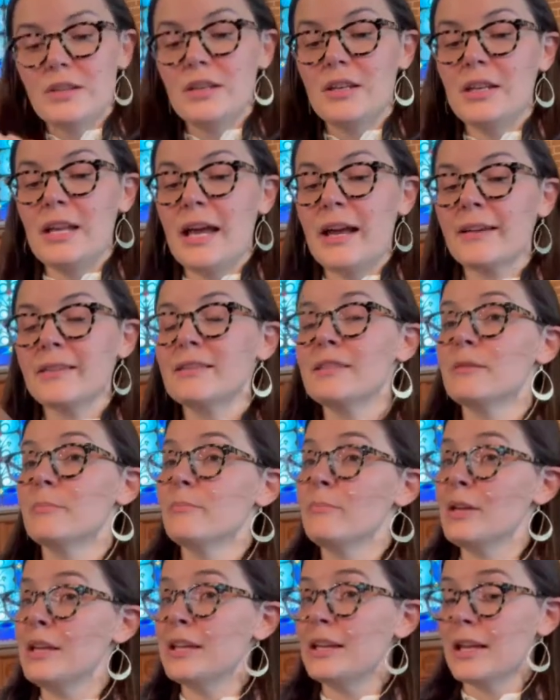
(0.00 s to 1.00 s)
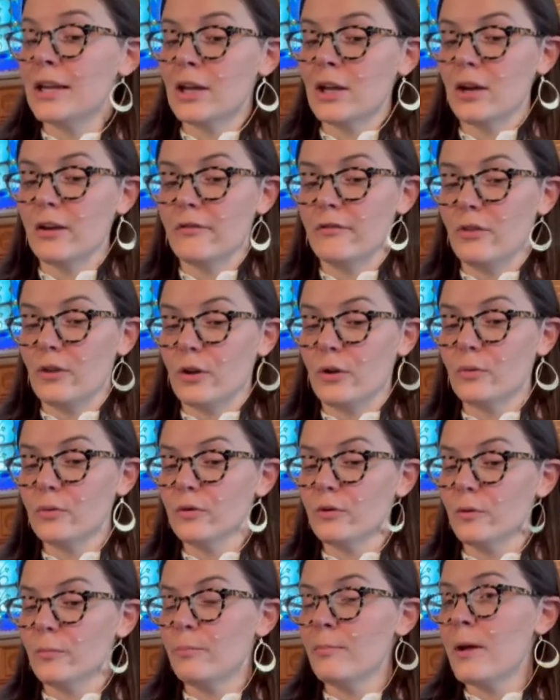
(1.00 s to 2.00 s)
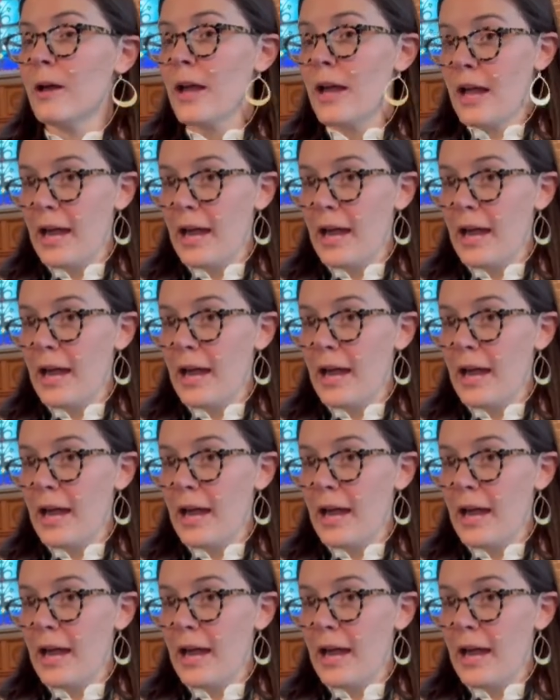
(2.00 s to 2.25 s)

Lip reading: the next meeting of the group